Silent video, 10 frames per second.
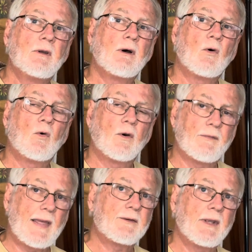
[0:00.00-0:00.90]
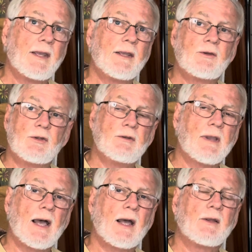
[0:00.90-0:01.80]
or that day to you
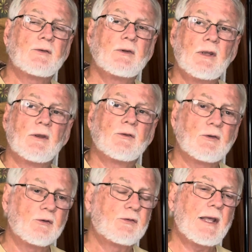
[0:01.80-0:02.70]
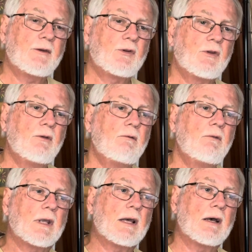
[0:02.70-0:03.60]
guys. So stay
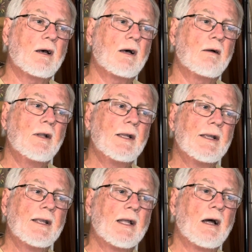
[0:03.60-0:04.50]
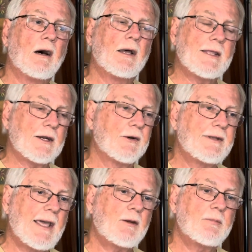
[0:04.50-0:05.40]
tuned. In our
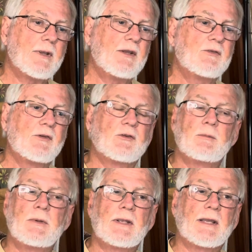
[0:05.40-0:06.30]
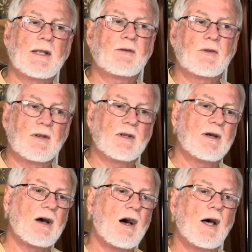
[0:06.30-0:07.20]
database, this will be kind of
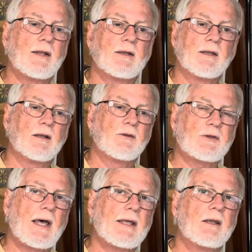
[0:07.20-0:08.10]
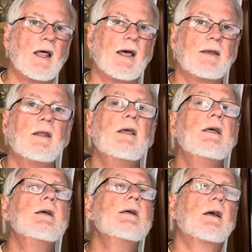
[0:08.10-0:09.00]
odd little sideline
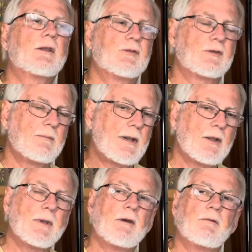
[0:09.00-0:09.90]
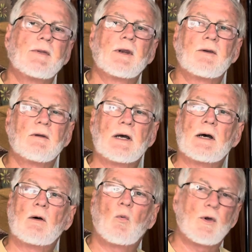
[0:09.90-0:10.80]
because somebody will be over there
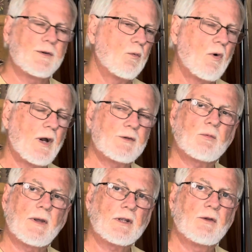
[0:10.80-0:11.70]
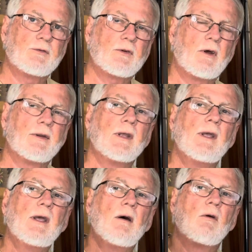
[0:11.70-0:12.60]
wanting to watch what goes on.
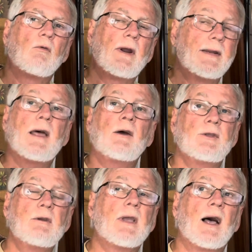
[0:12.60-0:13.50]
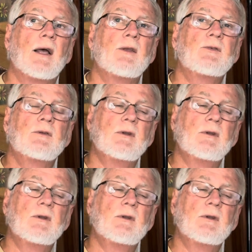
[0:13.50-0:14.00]
Right now, you guys,